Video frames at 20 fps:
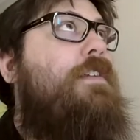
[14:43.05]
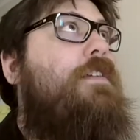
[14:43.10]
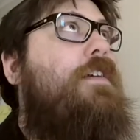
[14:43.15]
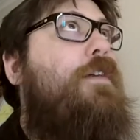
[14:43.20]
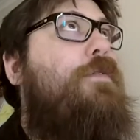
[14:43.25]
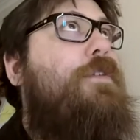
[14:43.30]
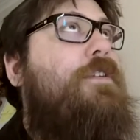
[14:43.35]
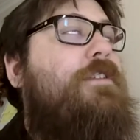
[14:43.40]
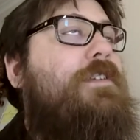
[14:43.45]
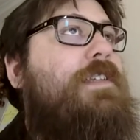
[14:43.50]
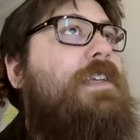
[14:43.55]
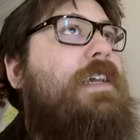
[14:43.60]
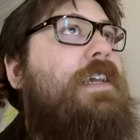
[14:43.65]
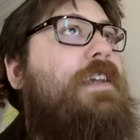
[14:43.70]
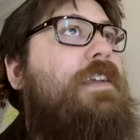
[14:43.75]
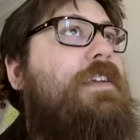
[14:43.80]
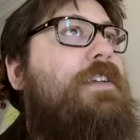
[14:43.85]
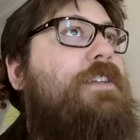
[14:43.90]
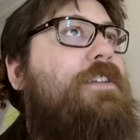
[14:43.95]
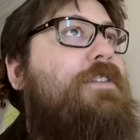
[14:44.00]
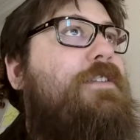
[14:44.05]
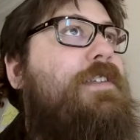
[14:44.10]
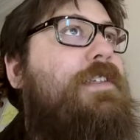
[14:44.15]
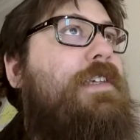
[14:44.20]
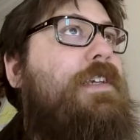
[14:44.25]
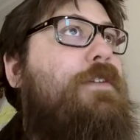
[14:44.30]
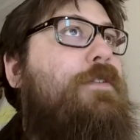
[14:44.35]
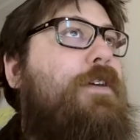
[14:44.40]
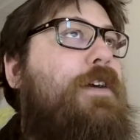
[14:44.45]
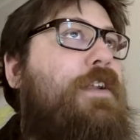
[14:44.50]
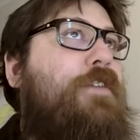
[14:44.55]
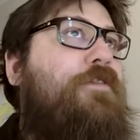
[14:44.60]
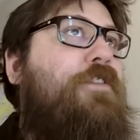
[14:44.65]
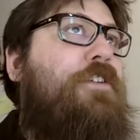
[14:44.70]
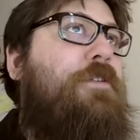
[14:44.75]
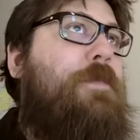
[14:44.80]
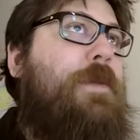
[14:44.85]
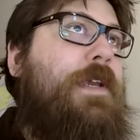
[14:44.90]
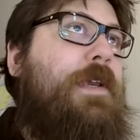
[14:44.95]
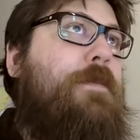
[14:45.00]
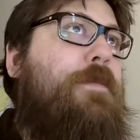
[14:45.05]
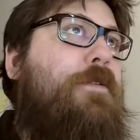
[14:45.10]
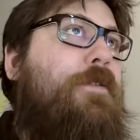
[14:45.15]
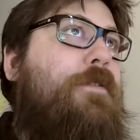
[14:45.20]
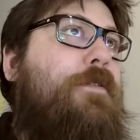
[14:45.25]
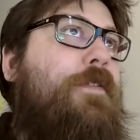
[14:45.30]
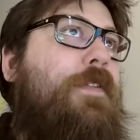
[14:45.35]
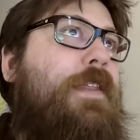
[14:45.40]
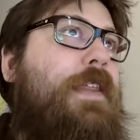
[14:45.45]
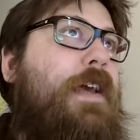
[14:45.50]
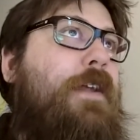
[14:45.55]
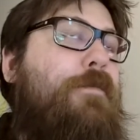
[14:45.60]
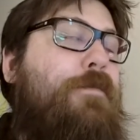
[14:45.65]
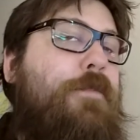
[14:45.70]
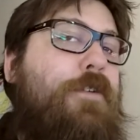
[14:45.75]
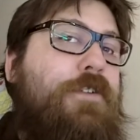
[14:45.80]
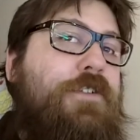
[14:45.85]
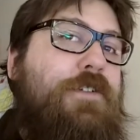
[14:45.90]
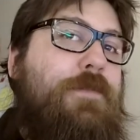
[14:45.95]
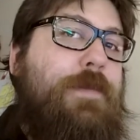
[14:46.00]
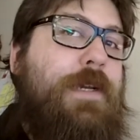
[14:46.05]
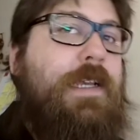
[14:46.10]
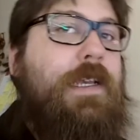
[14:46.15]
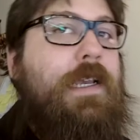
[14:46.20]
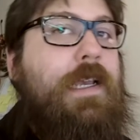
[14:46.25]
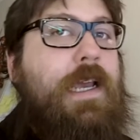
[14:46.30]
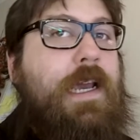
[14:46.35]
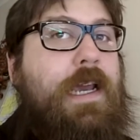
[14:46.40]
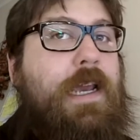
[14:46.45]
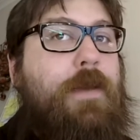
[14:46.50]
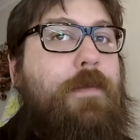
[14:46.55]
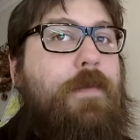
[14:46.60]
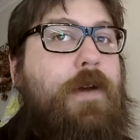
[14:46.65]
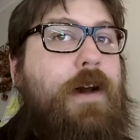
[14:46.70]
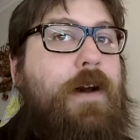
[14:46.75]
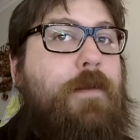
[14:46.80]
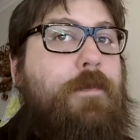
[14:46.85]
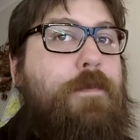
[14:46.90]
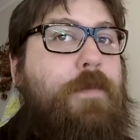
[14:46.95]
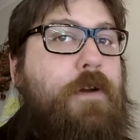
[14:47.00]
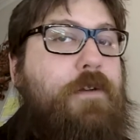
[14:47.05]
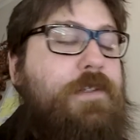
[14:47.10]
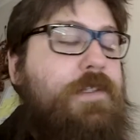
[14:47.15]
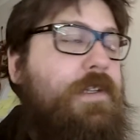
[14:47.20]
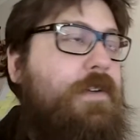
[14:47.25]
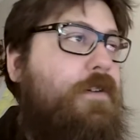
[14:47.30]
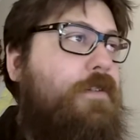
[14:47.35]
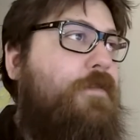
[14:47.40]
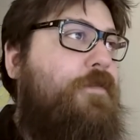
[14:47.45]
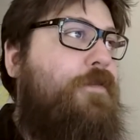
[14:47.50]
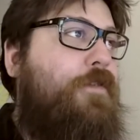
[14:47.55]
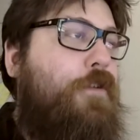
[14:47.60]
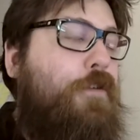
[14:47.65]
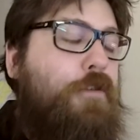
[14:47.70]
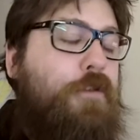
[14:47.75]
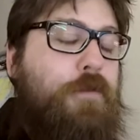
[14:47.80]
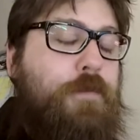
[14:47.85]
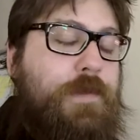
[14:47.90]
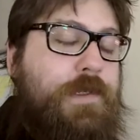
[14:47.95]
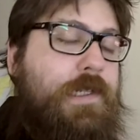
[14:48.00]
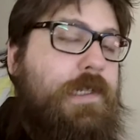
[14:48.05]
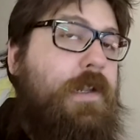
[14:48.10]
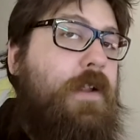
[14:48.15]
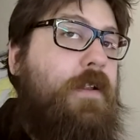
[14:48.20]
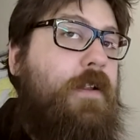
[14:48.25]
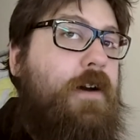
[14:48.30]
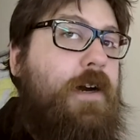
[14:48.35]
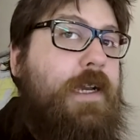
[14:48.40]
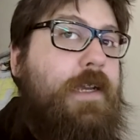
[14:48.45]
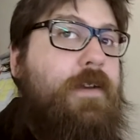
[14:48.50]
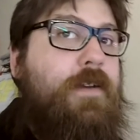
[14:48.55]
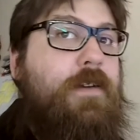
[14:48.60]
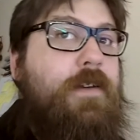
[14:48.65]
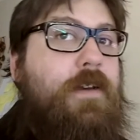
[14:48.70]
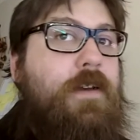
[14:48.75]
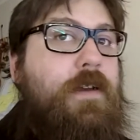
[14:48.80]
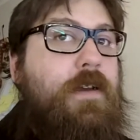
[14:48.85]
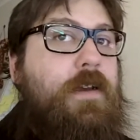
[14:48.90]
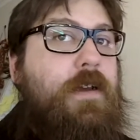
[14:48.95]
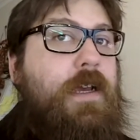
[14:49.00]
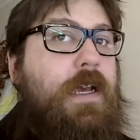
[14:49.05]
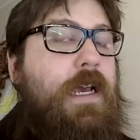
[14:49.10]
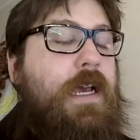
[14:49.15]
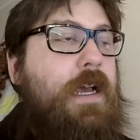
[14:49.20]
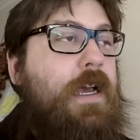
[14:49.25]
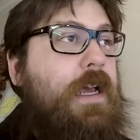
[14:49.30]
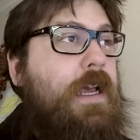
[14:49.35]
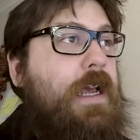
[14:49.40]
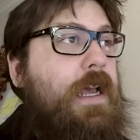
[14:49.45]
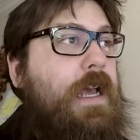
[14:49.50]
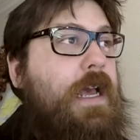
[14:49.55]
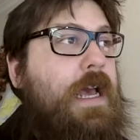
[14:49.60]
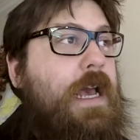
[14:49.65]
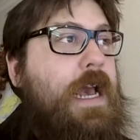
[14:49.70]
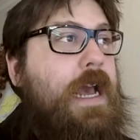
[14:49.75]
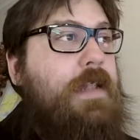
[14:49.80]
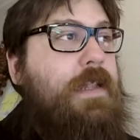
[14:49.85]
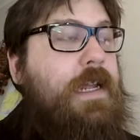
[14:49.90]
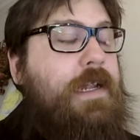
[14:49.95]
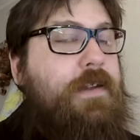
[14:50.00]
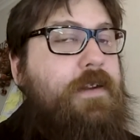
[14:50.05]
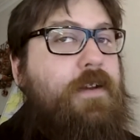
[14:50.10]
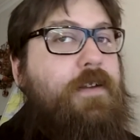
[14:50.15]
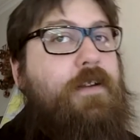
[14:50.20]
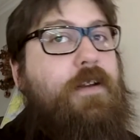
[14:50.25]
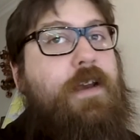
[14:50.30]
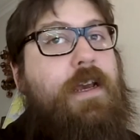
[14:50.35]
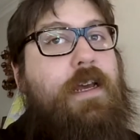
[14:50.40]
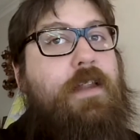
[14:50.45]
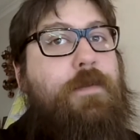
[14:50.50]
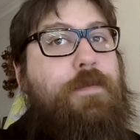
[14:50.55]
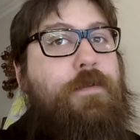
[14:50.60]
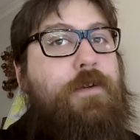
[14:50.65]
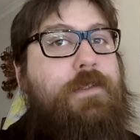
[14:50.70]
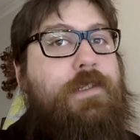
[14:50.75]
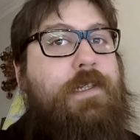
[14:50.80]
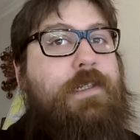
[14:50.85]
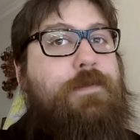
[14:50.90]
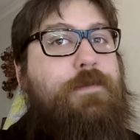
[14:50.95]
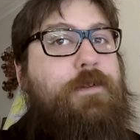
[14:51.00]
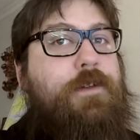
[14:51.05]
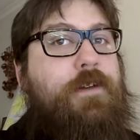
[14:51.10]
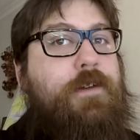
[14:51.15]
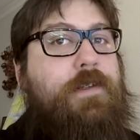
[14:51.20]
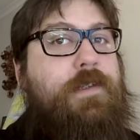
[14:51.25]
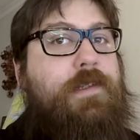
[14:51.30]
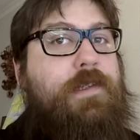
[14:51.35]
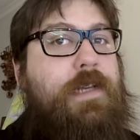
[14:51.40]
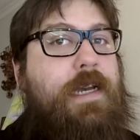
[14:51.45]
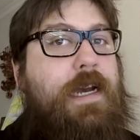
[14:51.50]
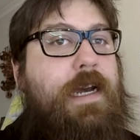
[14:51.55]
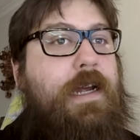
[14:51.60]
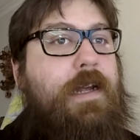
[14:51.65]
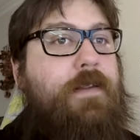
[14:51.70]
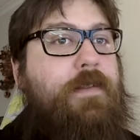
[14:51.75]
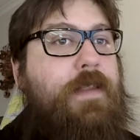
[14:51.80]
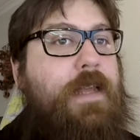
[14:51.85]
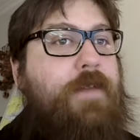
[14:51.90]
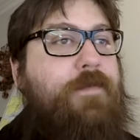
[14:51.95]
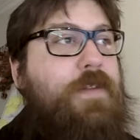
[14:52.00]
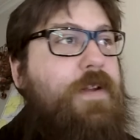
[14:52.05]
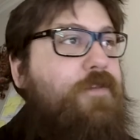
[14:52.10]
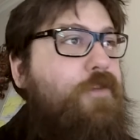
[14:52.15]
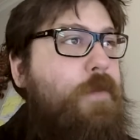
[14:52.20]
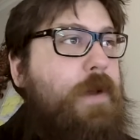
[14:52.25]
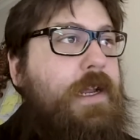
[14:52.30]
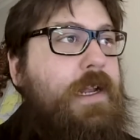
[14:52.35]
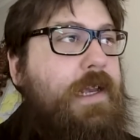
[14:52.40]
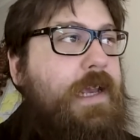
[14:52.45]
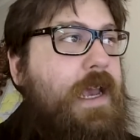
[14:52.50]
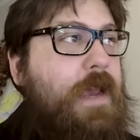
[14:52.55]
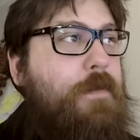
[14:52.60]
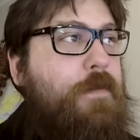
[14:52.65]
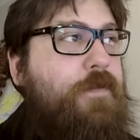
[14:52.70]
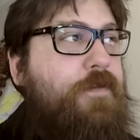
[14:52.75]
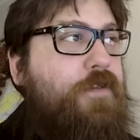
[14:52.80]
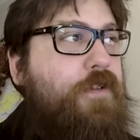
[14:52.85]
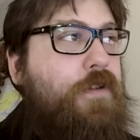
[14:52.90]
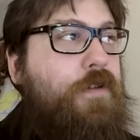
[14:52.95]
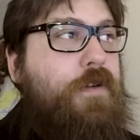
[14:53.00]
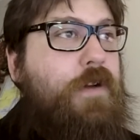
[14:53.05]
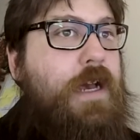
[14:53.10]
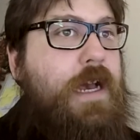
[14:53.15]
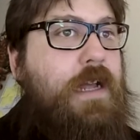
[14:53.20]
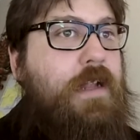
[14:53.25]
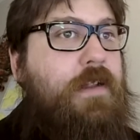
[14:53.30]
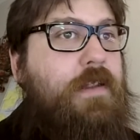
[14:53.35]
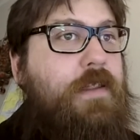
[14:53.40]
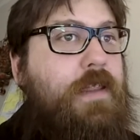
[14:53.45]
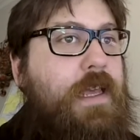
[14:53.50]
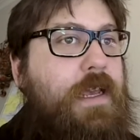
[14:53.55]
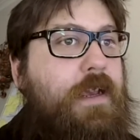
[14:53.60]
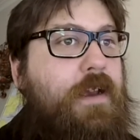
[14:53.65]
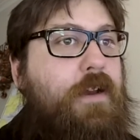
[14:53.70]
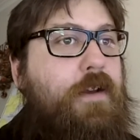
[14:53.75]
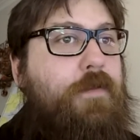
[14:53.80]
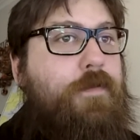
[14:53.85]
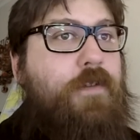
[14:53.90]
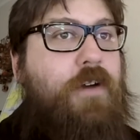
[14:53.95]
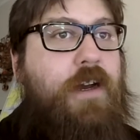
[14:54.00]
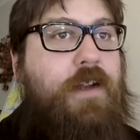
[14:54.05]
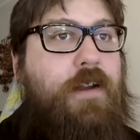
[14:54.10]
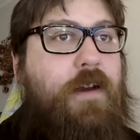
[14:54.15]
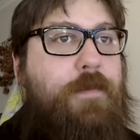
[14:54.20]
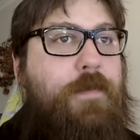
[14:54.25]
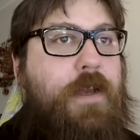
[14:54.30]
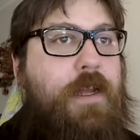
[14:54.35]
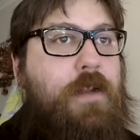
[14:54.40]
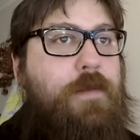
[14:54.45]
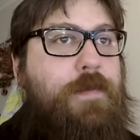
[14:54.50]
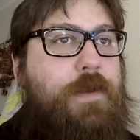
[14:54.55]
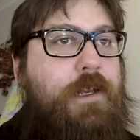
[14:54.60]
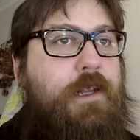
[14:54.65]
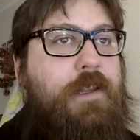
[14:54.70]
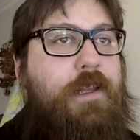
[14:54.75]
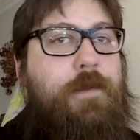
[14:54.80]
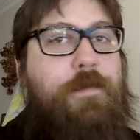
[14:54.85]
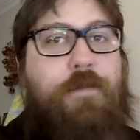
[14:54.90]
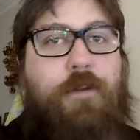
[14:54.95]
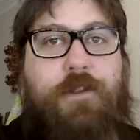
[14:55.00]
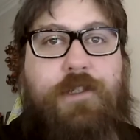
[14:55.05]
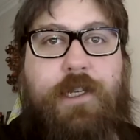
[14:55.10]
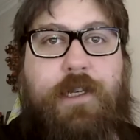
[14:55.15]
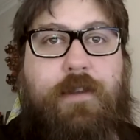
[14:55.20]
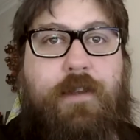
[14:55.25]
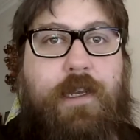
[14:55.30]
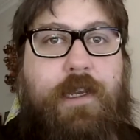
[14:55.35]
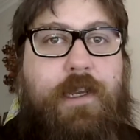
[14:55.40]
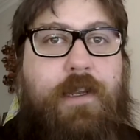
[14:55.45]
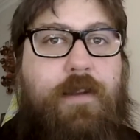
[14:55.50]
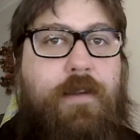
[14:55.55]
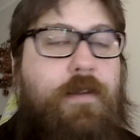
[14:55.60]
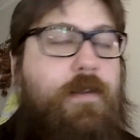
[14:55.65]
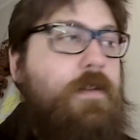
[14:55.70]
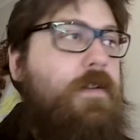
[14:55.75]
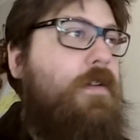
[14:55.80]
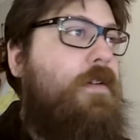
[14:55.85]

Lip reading: I will say you do see quite a few people that want to make a game, posting on forums and the like, and they don't know how the process works, and they've never made a game before, and they go, right, I'm going to be the project lead,